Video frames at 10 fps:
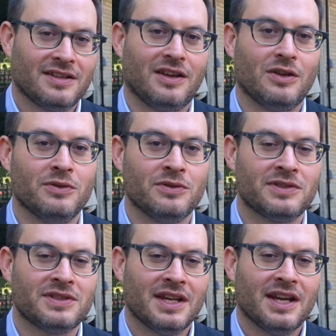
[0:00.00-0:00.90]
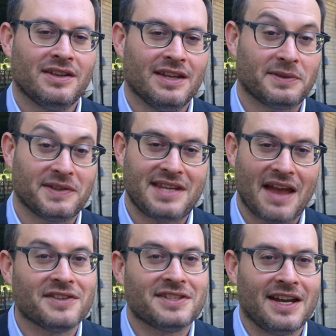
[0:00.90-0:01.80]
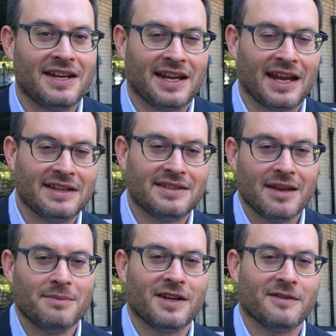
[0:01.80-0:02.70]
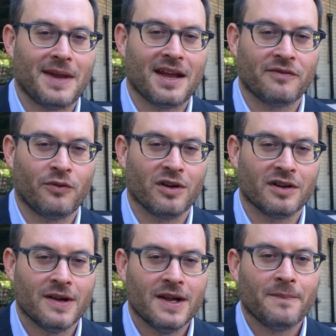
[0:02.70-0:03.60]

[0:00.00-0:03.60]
to use this devastating indictment of Manafort